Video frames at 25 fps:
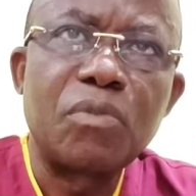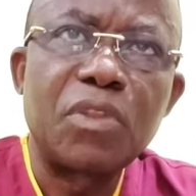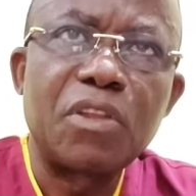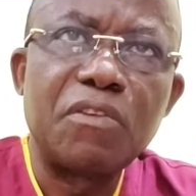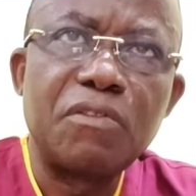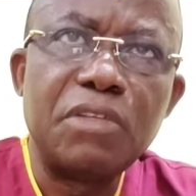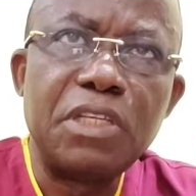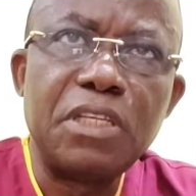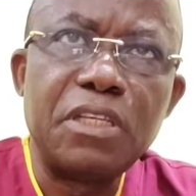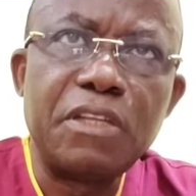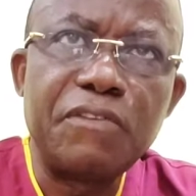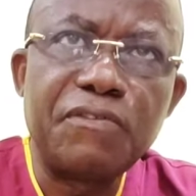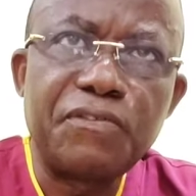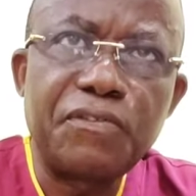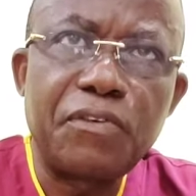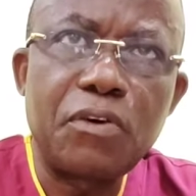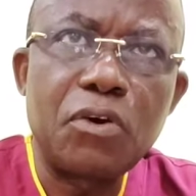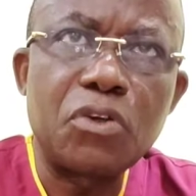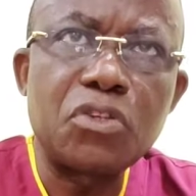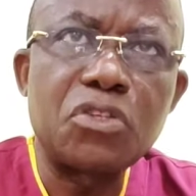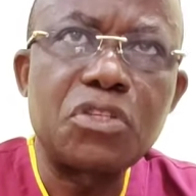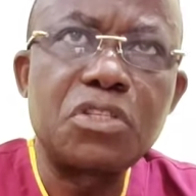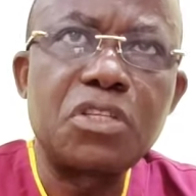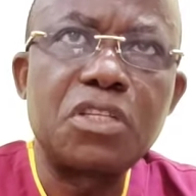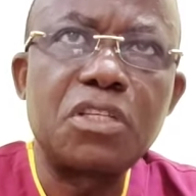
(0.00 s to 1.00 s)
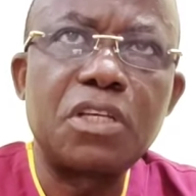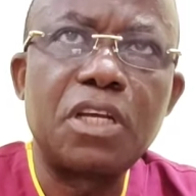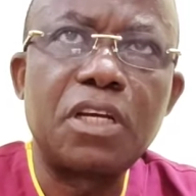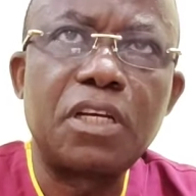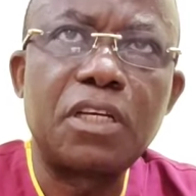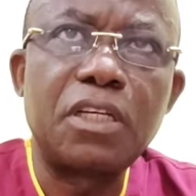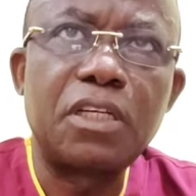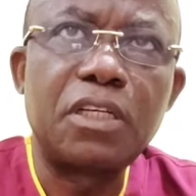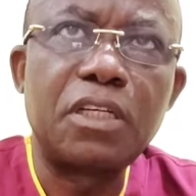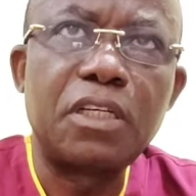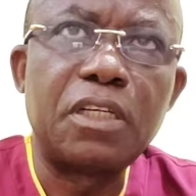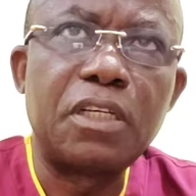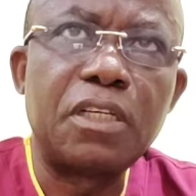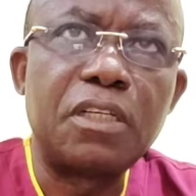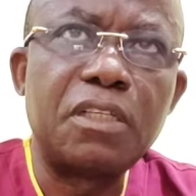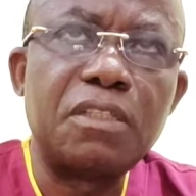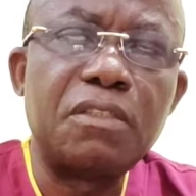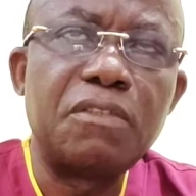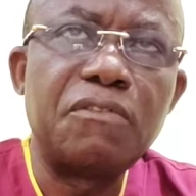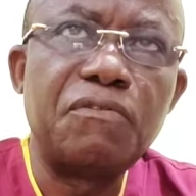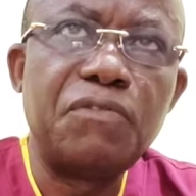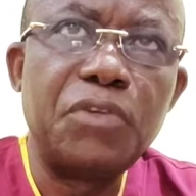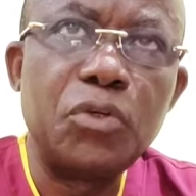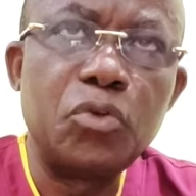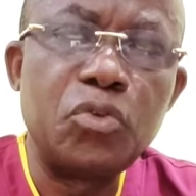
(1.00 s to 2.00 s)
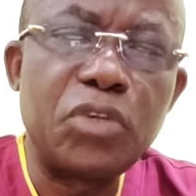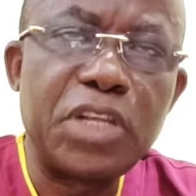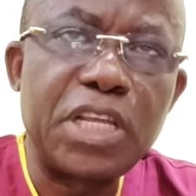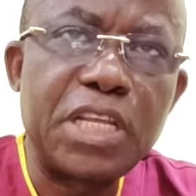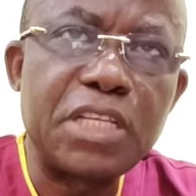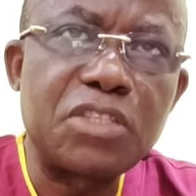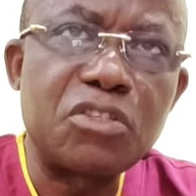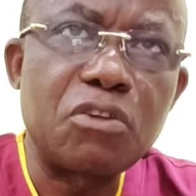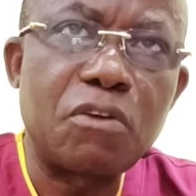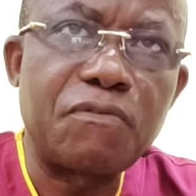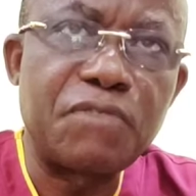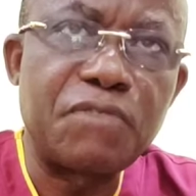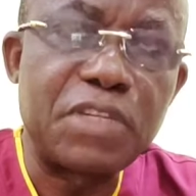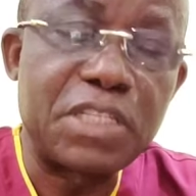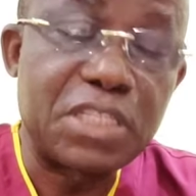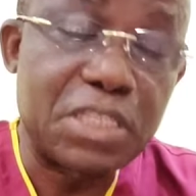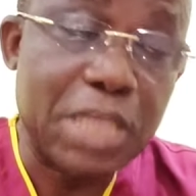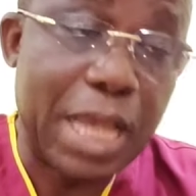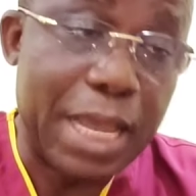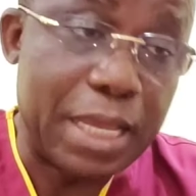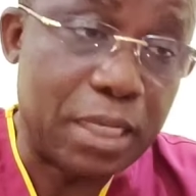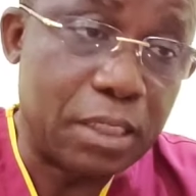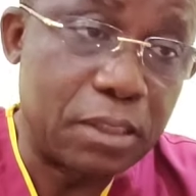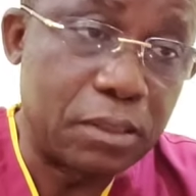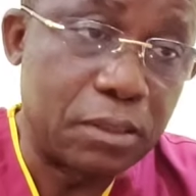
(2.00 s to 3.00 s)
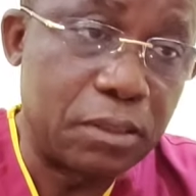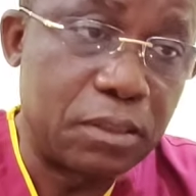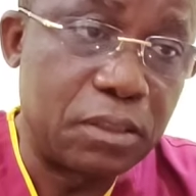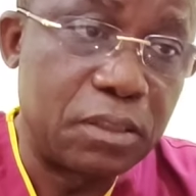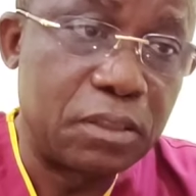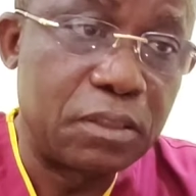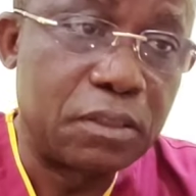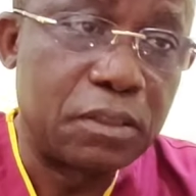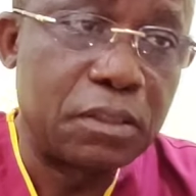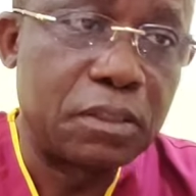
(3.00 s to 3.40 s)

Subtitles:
in the first few days of the cycle,